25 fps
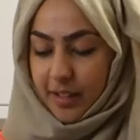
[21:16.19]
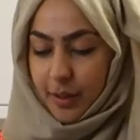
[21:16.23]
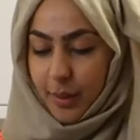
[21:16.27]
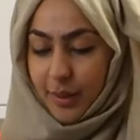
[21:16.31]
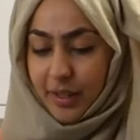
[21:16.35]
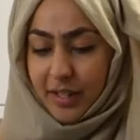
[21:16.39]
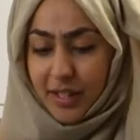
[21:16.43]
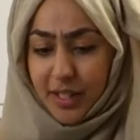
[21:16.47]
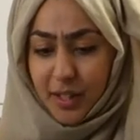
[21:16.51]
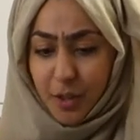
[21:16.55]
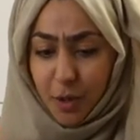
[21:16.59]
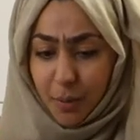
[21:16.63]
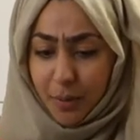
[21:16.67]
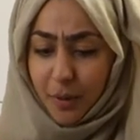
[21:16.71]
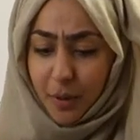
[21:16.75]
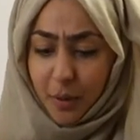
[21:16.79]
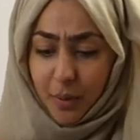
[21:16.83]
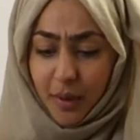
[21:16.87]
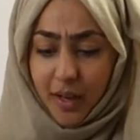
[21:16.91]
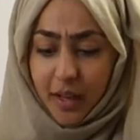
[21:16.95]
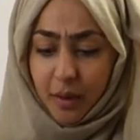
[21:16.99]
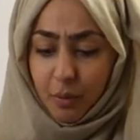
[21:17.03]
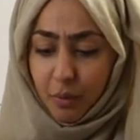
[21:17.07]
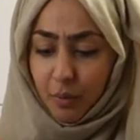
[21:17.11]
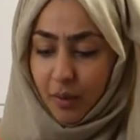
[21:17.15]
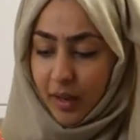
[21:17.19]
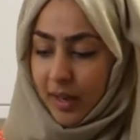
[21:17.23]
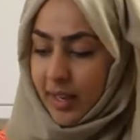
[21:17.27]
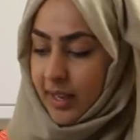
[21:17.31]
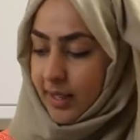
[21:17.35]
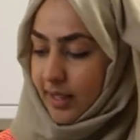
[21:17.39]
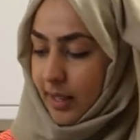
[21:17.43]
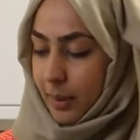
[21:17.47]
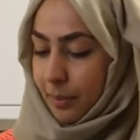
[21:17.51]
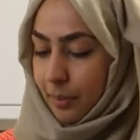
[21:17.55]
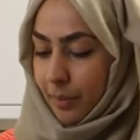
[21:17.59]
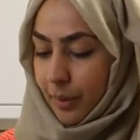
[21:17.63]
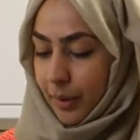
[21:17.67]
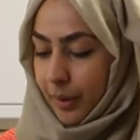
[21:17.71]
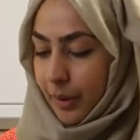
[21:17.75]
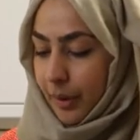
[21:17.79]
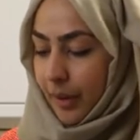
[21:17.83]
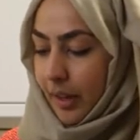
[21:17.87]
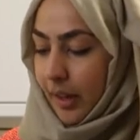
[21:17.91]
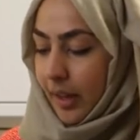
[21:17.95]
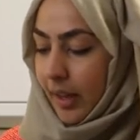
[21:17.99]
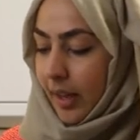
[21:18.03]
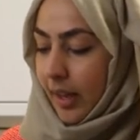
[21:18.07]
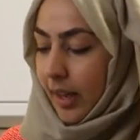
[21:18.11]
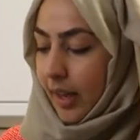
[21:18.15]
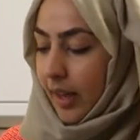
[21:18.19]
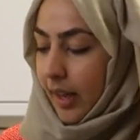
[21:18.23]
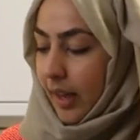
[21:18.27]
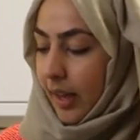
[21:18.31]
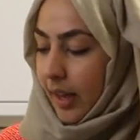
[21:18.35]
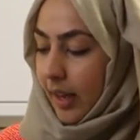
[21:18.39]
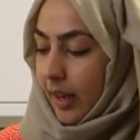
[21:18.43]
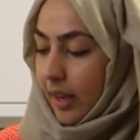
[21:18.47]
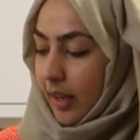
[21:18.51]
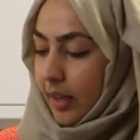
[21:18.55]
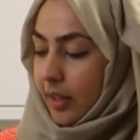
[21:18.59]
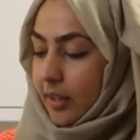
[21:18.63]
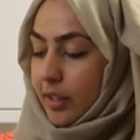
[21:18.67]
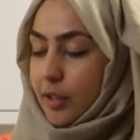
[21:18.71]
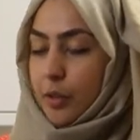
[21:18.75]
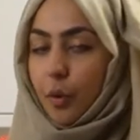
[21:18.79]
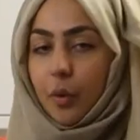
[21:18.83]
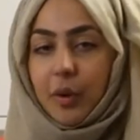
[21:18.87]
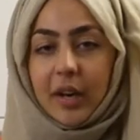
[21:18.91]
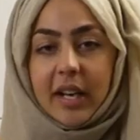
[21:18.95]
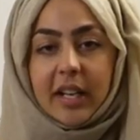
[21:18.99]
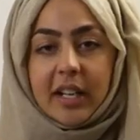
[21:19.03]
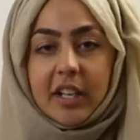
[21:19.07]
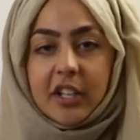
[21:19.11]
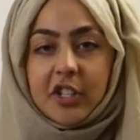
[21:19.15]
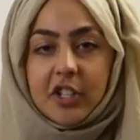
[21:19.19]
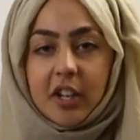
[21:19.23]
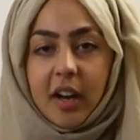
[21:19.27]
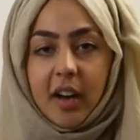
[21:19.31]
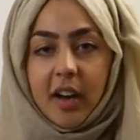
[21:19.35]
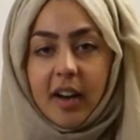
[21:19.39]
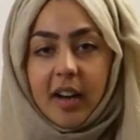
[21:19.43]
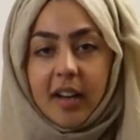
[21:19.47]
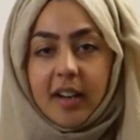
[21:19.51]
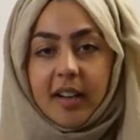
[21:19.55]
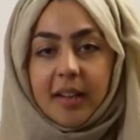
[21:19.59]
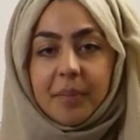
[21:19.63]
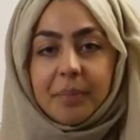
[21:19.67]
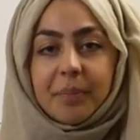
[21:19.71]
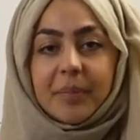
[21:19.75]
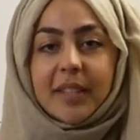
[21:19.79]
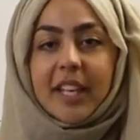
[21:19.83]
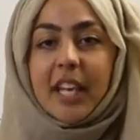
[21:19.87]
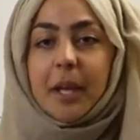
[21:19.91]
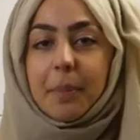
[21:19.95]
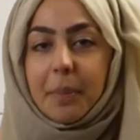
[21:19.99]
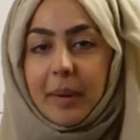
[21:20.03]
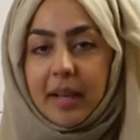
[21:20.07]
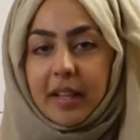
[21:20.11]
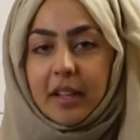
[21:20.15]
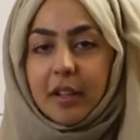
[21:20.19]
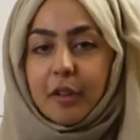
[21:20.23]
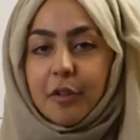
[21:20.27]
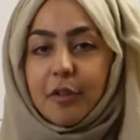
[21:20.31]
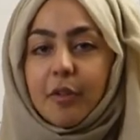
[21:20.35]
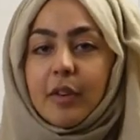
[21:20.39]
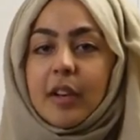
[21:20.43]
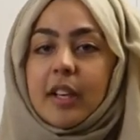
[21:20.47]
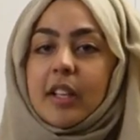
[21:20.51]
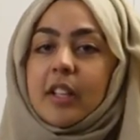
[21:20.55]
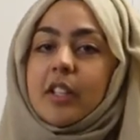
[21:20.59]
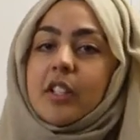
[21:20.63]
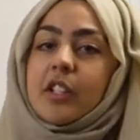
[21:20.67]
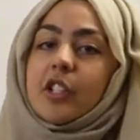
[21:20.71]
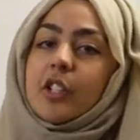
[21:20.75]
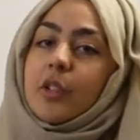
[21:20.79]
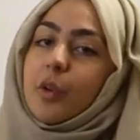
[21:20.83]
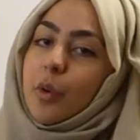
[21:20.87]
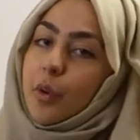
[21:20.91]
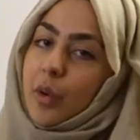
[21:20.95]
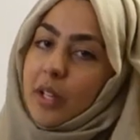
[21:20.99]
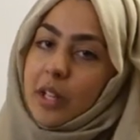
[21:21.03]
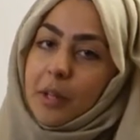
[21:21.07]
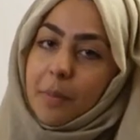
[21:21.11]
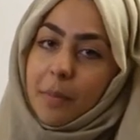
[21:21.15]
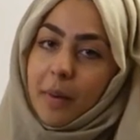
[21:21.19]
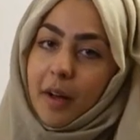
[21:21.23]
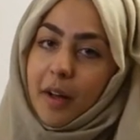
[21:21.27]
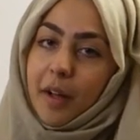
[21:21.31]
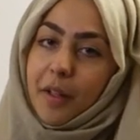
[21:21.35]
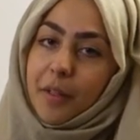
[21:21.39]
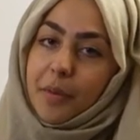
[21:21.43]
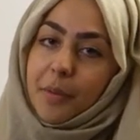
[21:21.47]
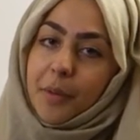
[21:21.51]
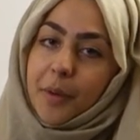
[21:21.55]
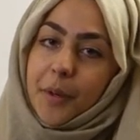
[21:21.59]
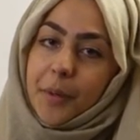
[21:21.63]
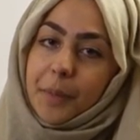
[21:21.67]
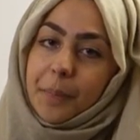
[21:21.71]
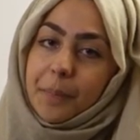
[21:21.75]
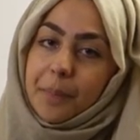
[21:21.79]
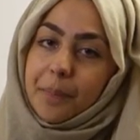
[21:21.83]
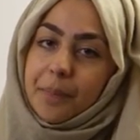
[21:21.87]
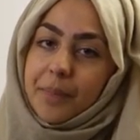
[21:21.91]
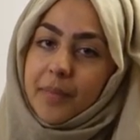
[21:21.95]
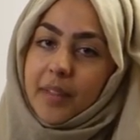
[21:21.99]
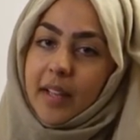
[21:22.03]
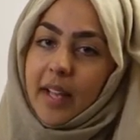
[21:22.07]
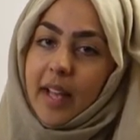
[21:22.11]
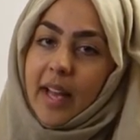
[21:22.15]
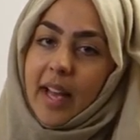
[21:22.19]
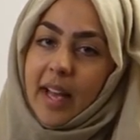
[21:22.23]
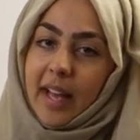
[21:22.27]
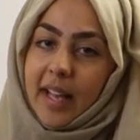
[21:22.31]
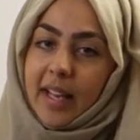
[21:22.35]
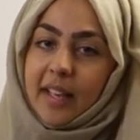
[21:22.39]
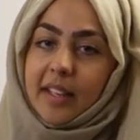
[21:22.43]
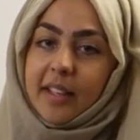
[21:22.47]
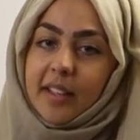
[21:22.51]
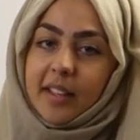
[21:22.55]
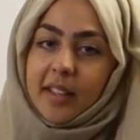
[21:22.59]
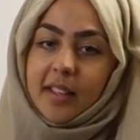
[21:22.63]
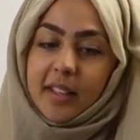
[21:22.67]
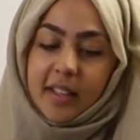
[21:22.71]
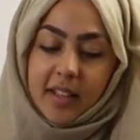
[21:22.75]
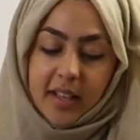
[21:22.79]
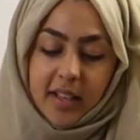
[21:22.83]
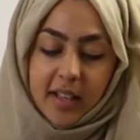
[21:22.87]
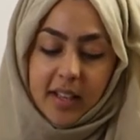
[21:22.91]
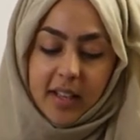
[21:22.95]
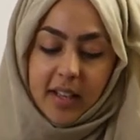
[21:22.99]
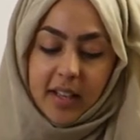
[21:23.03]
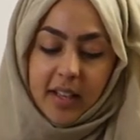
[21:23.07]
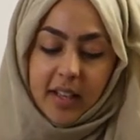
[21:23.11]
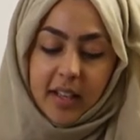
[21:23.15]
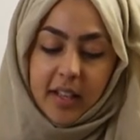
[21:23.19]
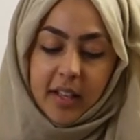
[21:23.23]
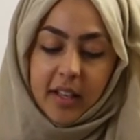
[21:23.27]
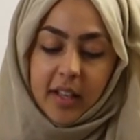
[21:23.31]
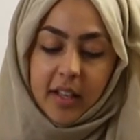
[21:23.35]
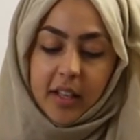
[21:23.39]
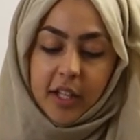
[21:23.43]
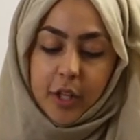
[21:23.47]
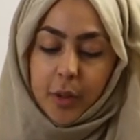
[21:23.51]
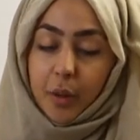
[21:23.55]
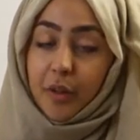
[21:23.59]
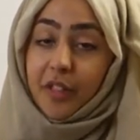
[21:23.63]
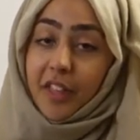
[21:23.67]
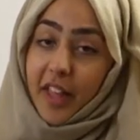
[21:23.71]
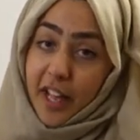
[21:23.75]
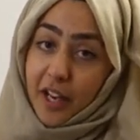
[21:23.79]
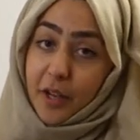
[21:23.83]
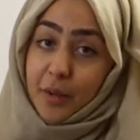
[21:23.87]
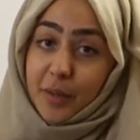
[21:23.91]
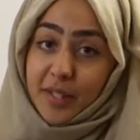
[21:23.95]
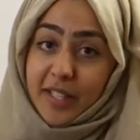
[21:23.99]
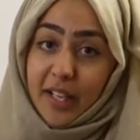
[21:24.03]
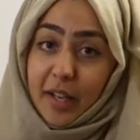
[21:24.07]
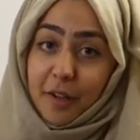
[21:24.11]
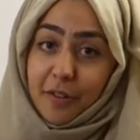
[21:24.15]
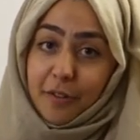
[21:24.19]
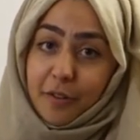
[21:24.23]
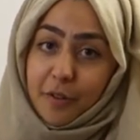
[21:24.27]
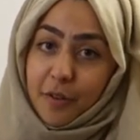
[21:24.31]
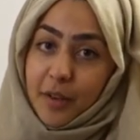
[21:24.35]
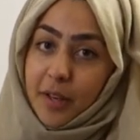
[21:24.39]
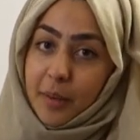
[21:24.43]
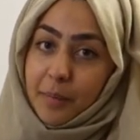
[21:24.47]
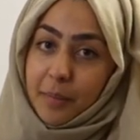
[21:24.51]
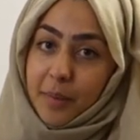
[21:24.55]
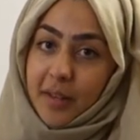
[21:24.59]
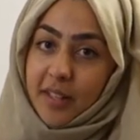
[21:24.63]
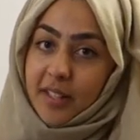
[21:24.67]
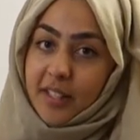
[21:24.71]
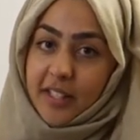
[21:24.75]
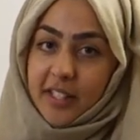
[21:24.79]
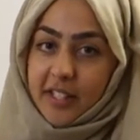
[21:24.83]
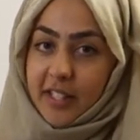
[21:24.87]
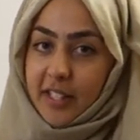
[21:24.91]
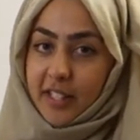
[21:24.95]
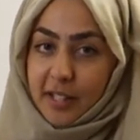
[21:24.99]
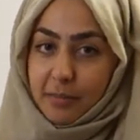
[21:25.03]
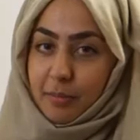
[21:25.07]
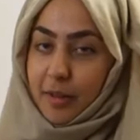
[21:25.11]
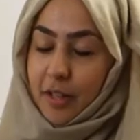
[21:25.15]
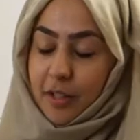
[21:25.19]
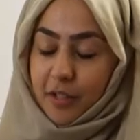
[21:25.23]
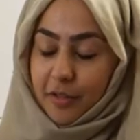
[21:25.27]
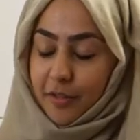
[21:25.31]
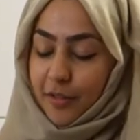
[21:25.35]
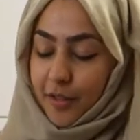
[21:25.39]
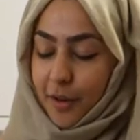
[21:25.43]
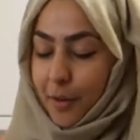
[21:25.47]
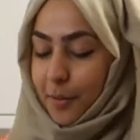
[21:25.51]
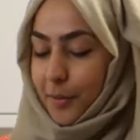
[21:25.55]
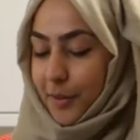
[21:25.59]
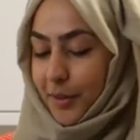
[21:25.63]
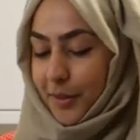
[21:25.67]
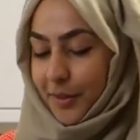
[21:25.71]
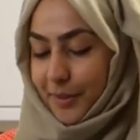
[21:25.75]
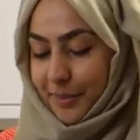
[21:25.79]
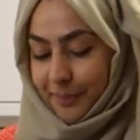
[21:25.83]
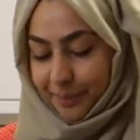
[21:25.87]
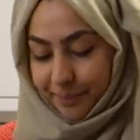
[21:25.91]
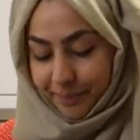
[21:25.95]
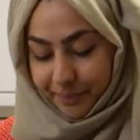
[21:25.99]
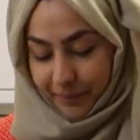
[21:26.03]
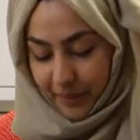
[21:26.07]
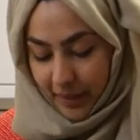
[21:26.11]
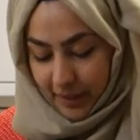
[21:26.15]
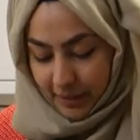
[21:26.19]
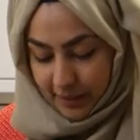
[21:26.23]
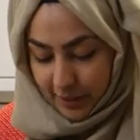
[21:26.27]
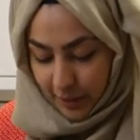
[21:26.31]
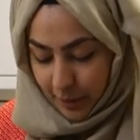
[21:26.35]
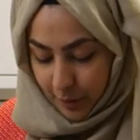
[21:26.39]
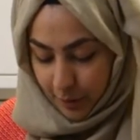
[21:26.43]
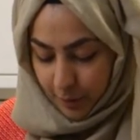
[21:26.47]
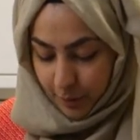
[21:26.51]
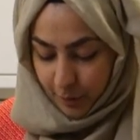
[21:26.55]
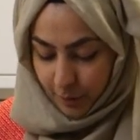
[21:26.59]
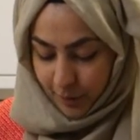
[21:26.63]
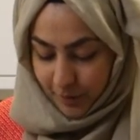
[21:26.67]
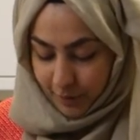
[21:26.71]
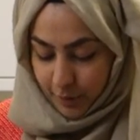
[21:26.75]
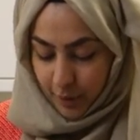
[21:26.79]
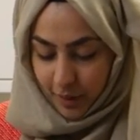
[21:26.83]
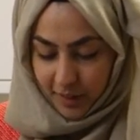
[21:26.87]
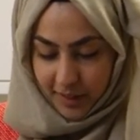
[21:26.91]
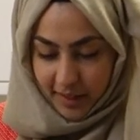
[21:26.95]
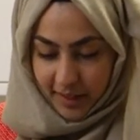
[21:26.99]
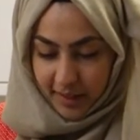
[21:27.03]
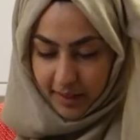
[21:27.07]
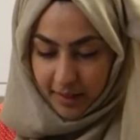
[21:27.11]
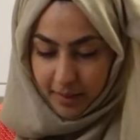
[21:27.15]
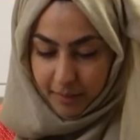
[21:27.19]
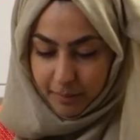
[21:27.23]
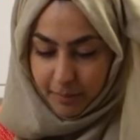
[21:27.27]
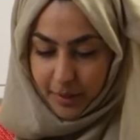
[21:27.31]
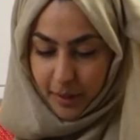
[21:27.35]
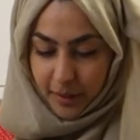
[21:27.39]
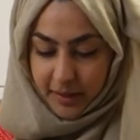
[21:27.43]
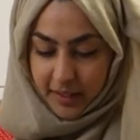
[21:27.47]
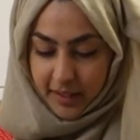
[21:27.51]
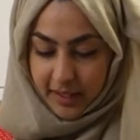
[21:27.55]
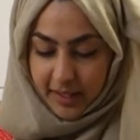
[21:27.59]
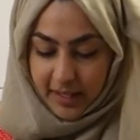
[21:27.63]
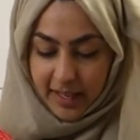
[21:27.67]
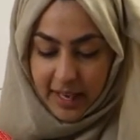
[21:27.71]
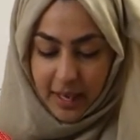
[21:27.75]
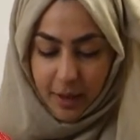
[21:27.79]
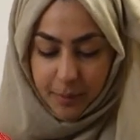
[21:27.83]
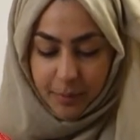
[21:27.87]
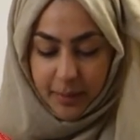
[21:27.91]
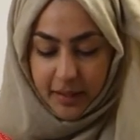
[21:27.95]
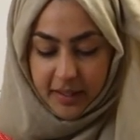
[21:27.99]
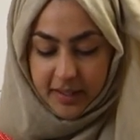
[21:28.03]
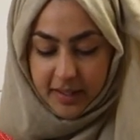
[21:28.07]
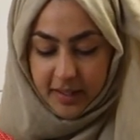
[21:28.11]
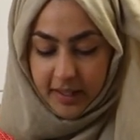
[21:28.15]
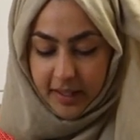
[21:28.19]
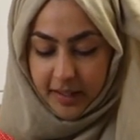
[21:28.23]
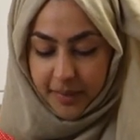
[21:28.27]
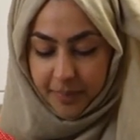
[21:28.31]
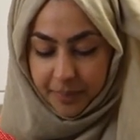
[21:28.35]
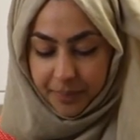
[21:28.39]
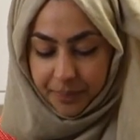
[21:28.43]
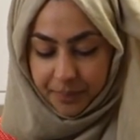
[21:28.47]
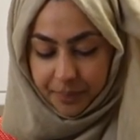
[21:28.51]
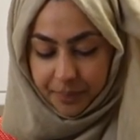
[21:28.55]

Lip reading: So it's super quick, really simple. Store it in a jar, keep it in the fridge or in the bathroom, and you'll thank yourself for it because it just smells phenomenal. So we've got the melted cacao butter.